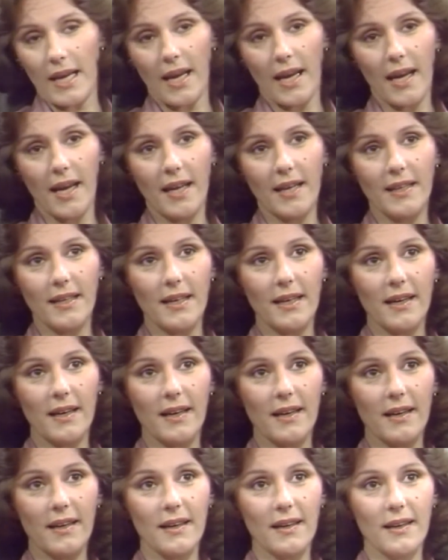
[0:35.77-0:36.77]
And
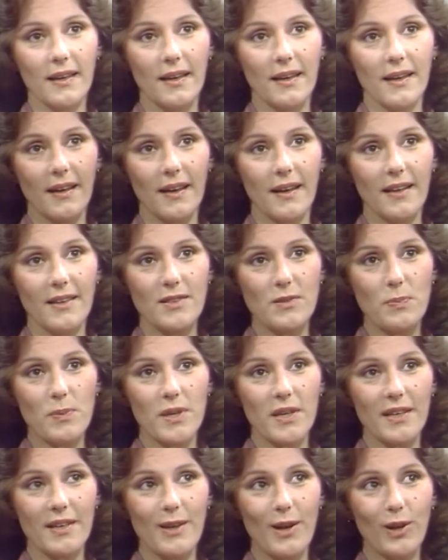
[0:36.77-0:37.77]
uh, it's
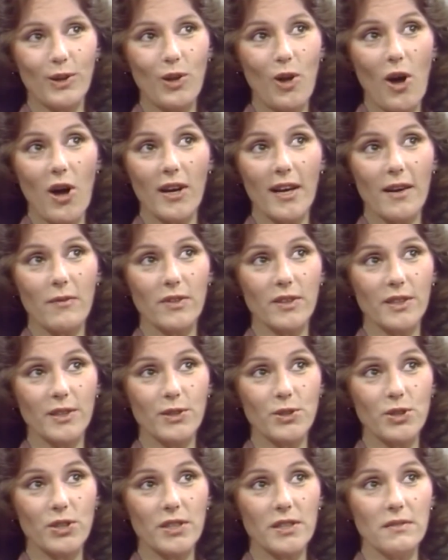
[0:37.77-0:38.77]
been a long
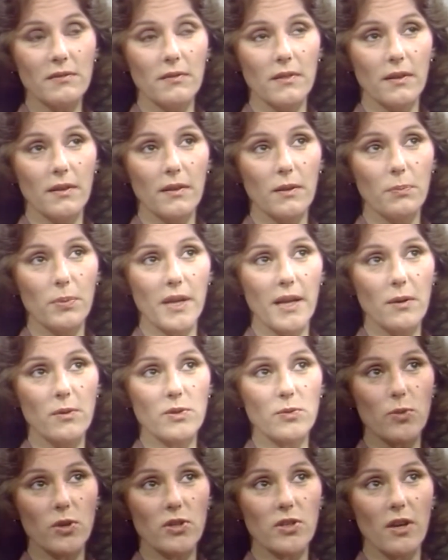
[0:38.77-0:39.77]
evolution. The play
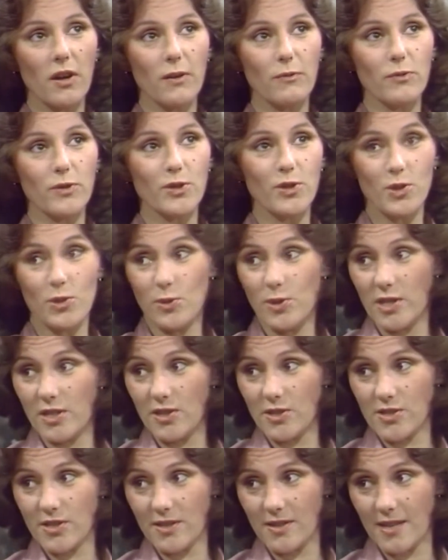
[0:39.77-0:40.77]
was worked on for two
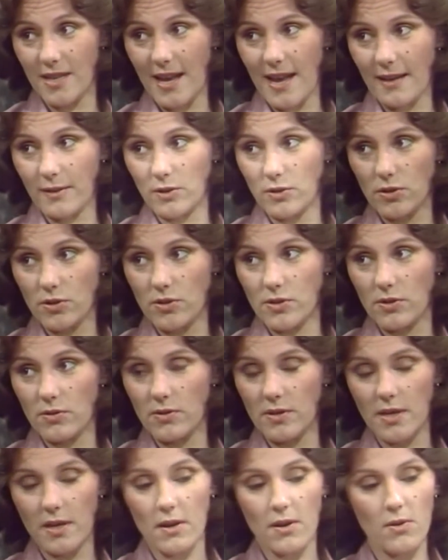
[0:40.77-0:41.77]
years at the Actors
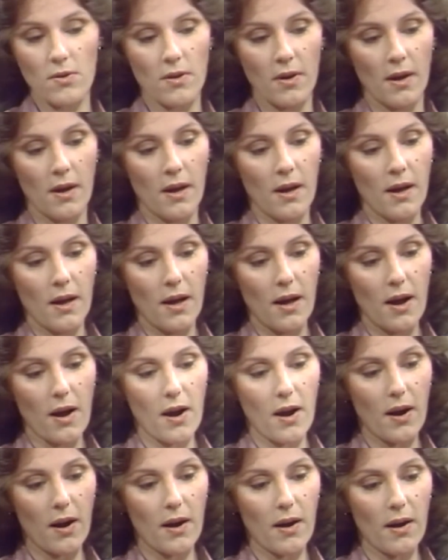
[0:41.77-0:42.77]
Studio.
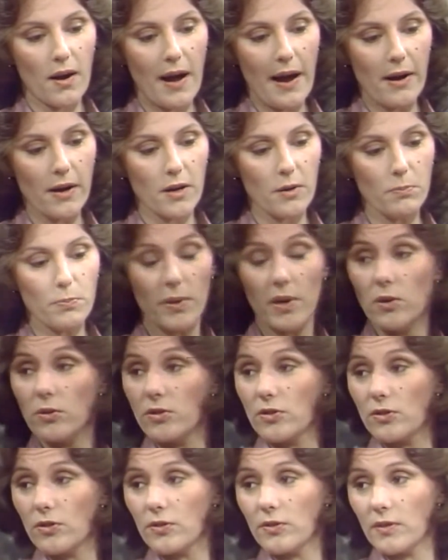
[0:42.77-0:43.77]
Uh, our
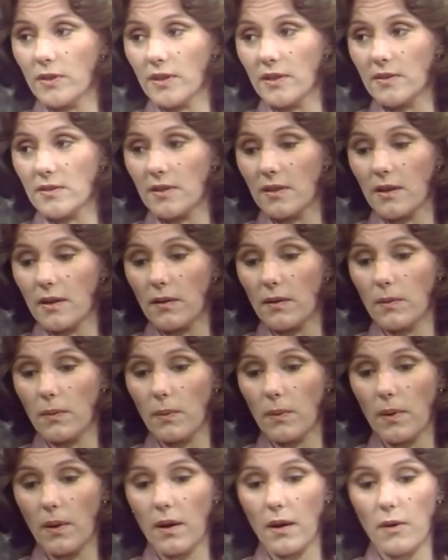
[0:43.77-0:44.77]
composer is a,
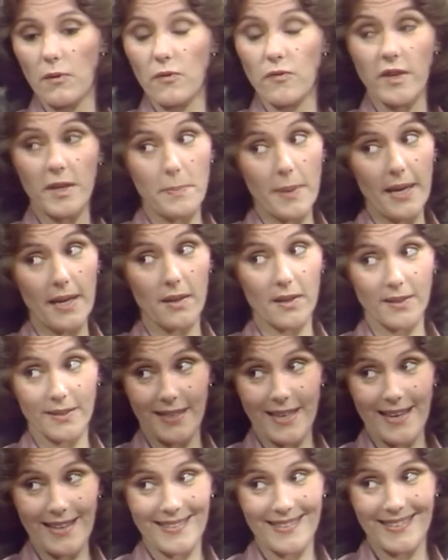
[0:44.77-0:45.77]
a female
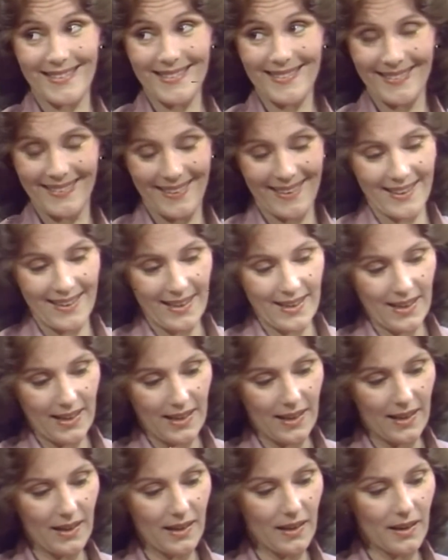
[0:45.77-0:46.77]
Texan.
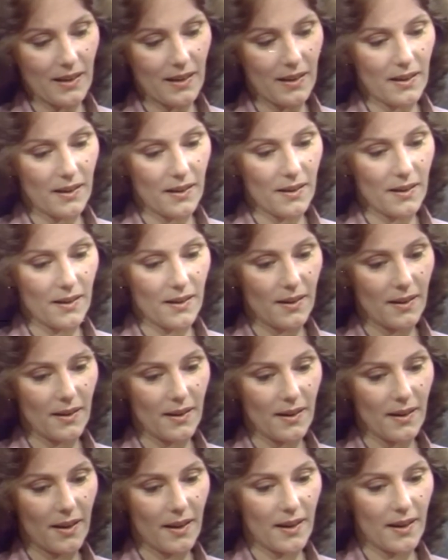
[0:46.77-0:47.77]
Uh,
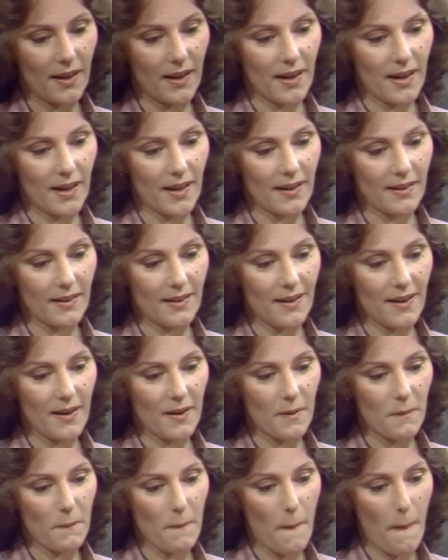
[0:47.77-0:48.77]
and
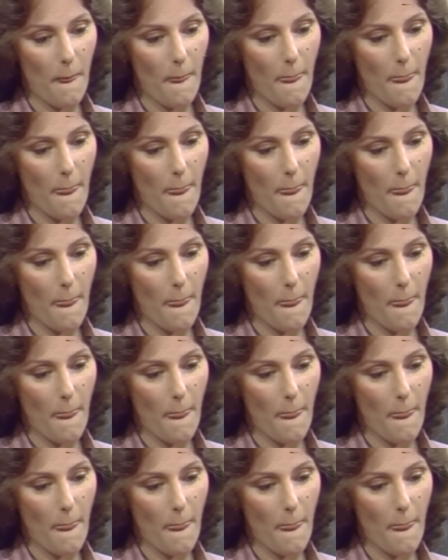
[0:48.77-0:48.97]
um,